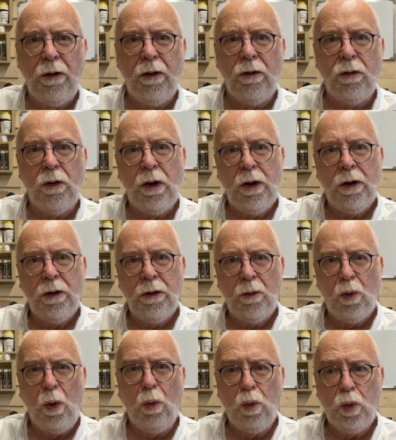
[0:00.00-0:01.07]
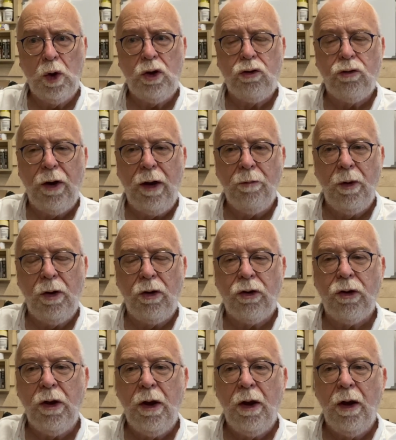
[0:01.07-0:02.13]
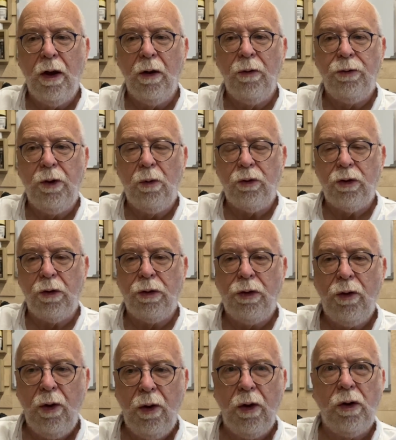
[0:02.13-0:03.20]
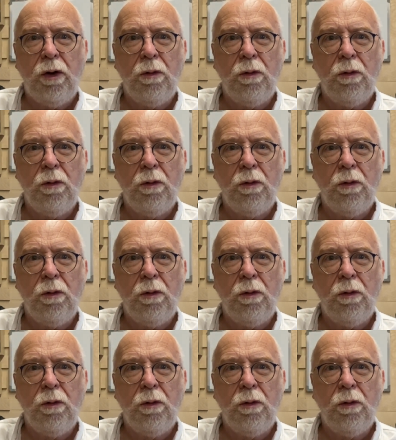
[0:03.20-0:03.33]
and wood treatments, and there was a third